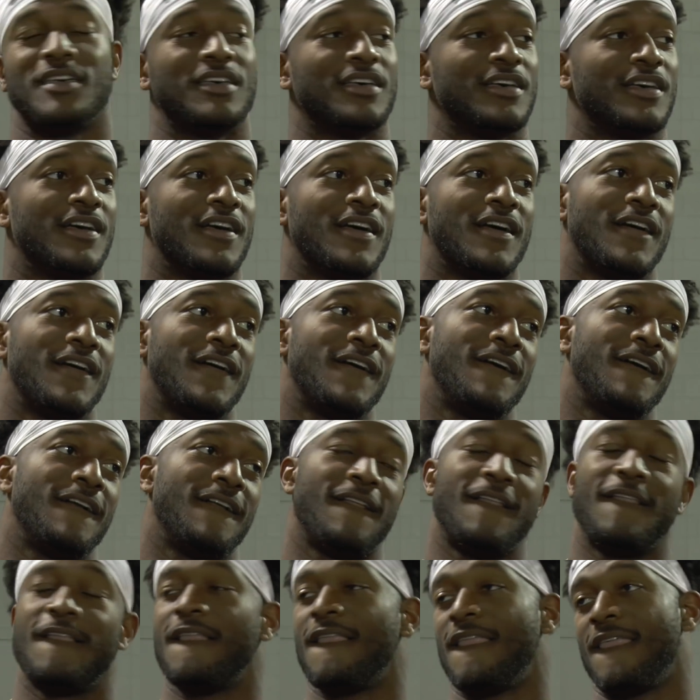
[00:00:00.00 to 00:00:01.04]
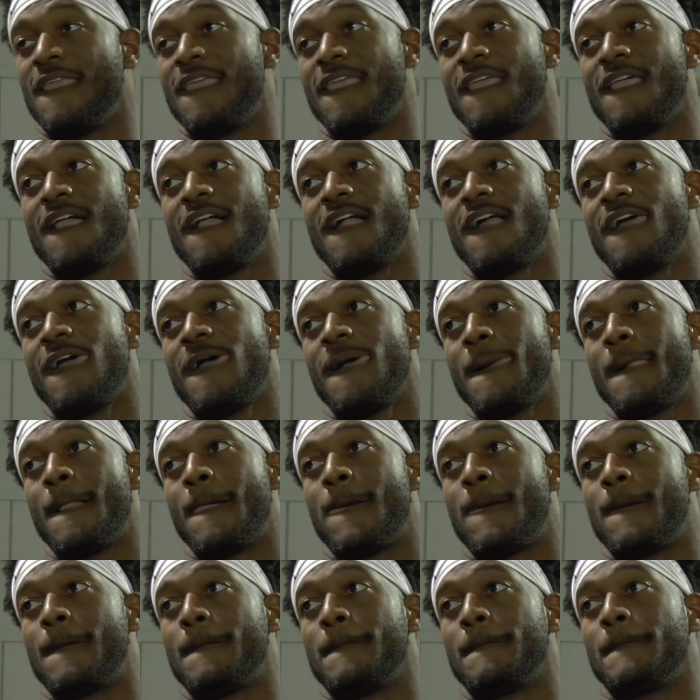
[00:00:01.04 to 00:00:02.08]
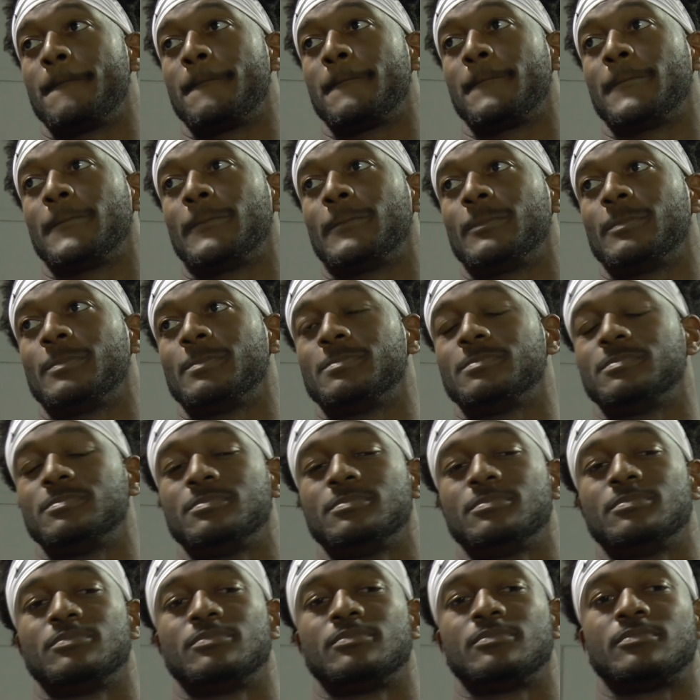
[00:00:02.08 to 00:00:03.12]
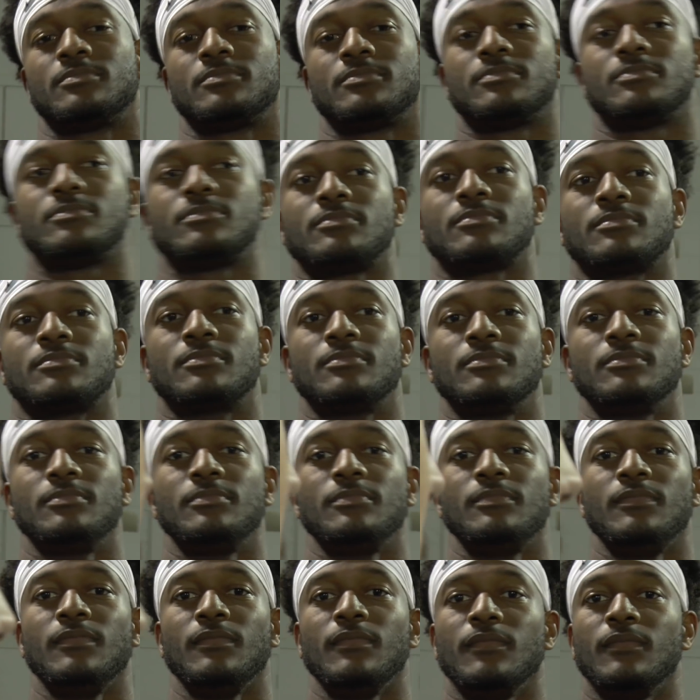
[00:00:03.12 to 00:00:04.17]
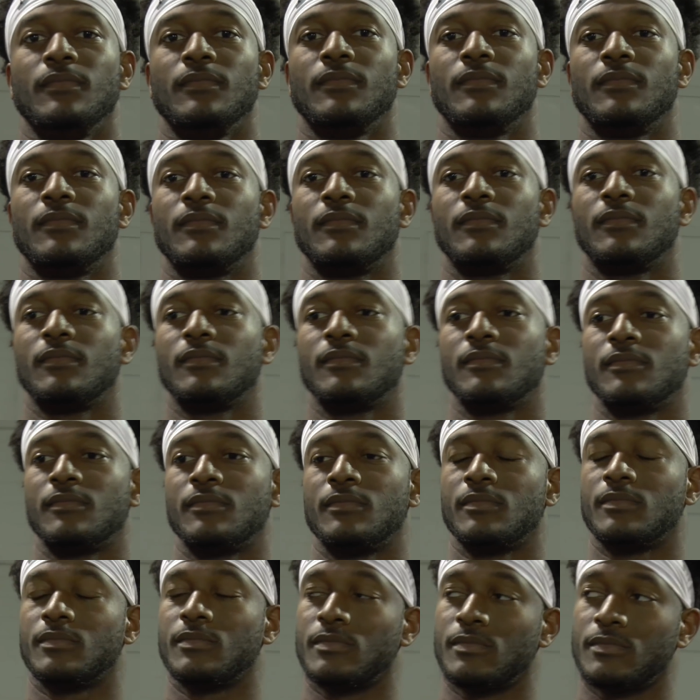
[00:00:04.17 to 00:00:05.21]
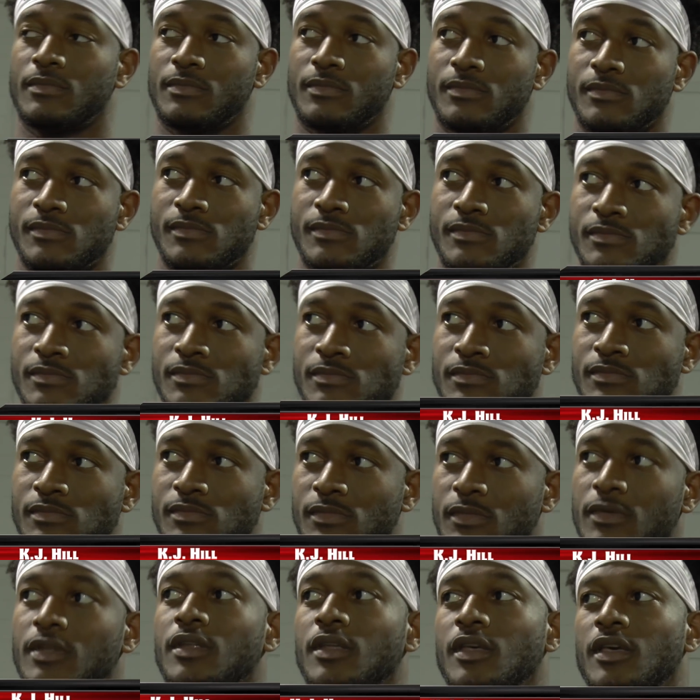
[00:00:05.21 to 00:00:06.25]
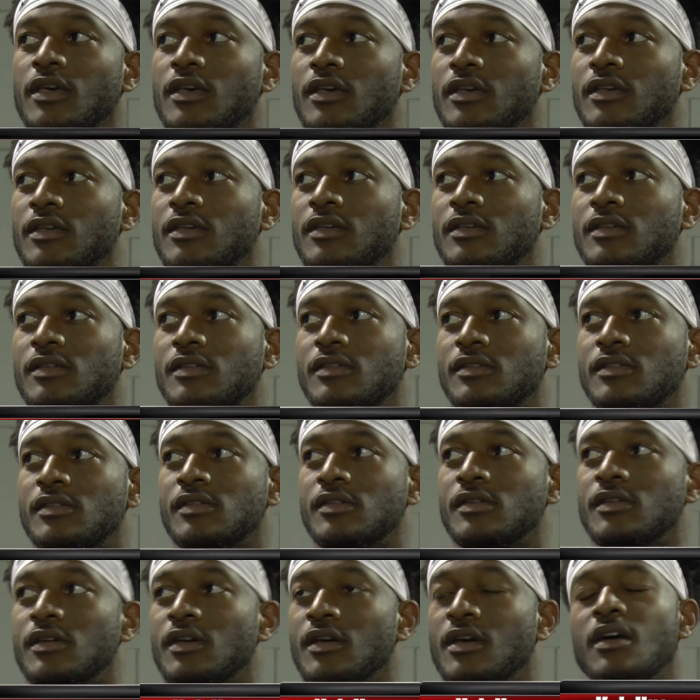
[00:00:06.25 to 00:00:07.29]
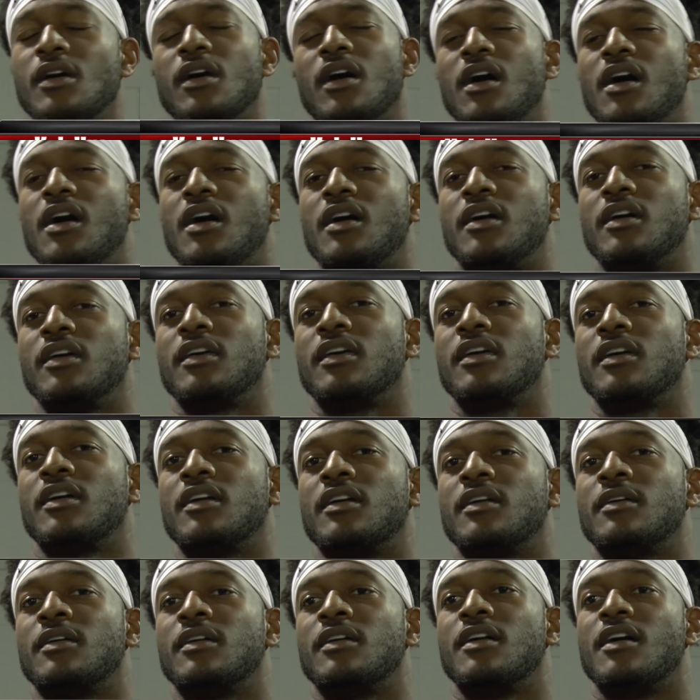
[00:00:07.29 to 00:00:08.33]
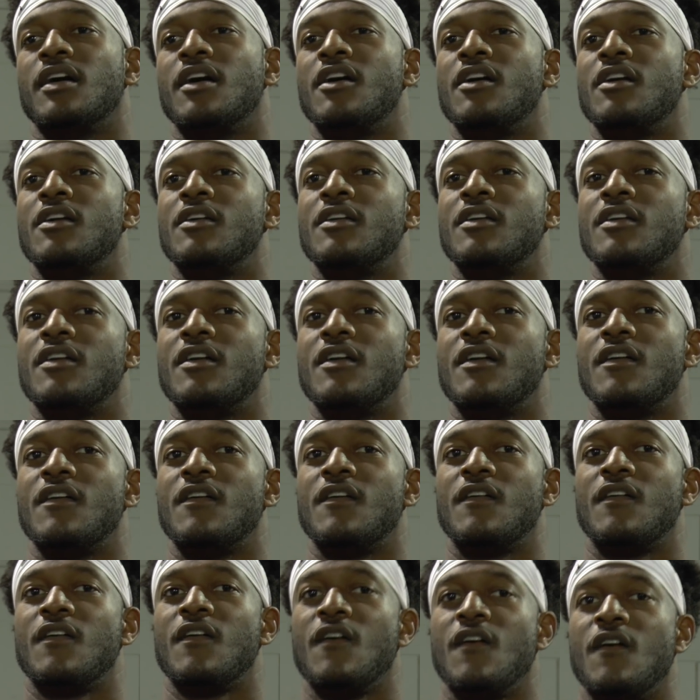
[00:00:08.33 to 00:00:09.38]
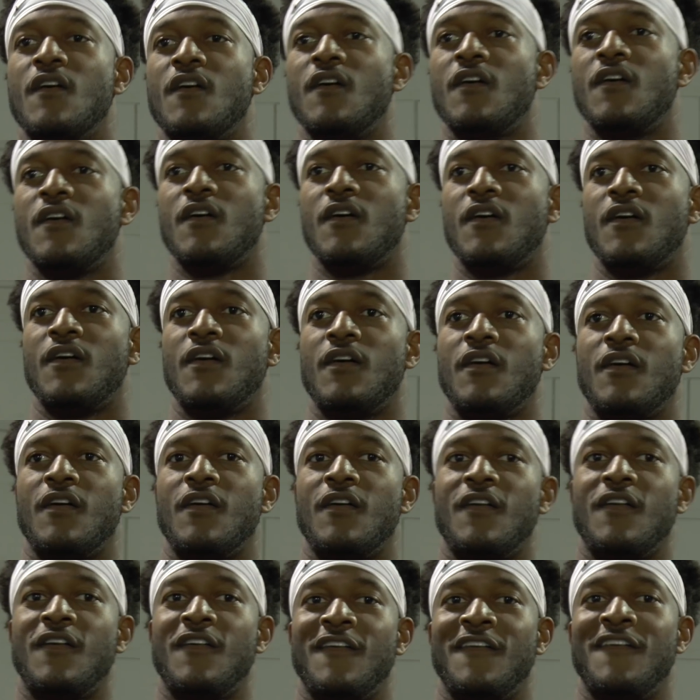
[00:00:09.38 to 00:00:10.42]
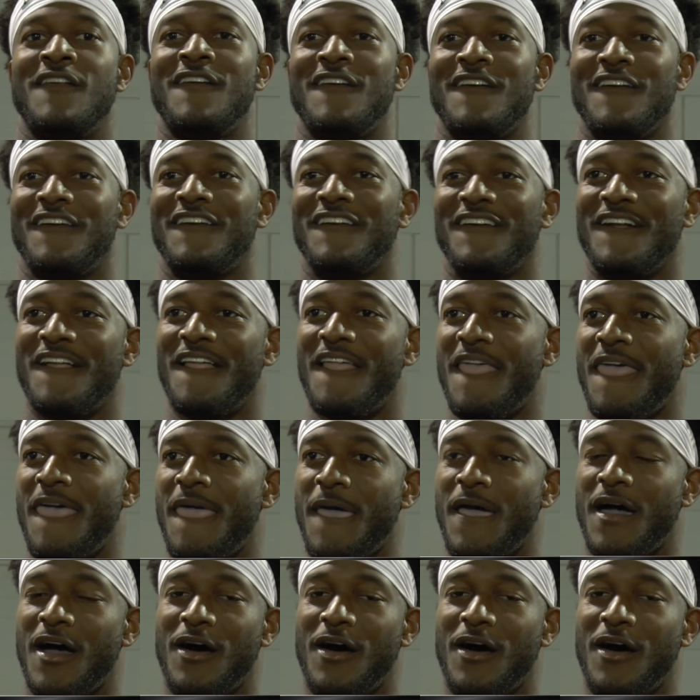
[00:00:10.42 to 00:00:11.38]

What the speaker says: When you came here from North Little, you know, when you came here, you were the focal point of your offense to a certain extent, weren't you, in high school? Or at least you got a lot of, here you're lucky to get three balls thrown your way sometimes. So